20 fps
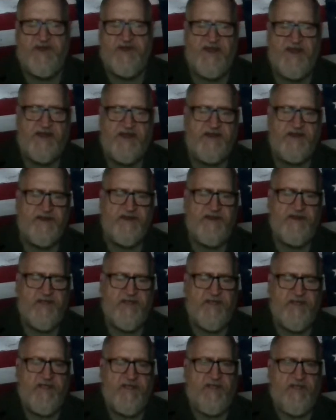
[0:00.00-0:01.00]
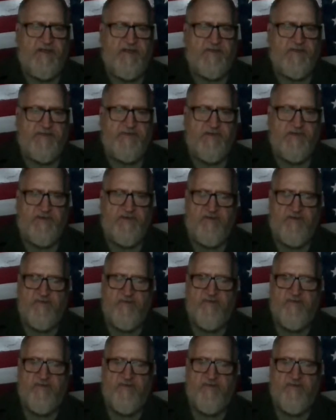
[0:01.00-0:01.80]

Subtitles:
landing. So,